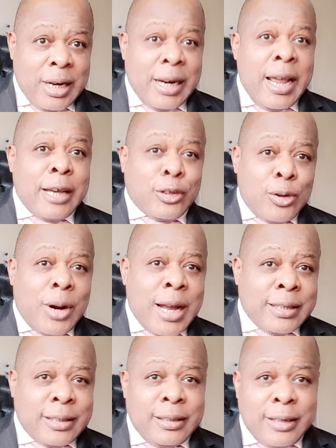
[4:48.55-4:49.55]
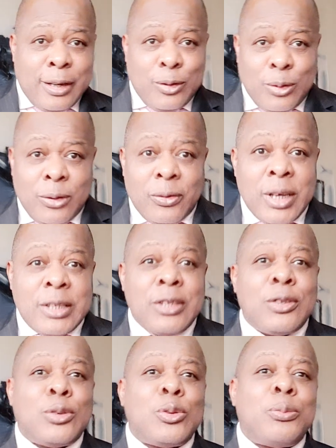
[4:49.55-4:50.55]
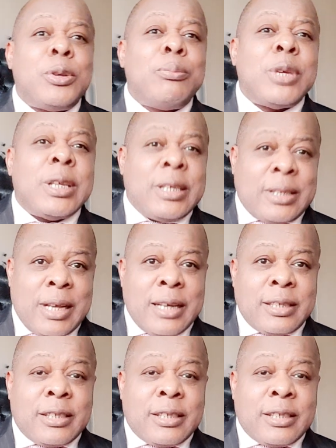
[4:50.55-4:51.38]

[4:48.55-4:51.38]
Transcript: lecturers in the university to be ministers,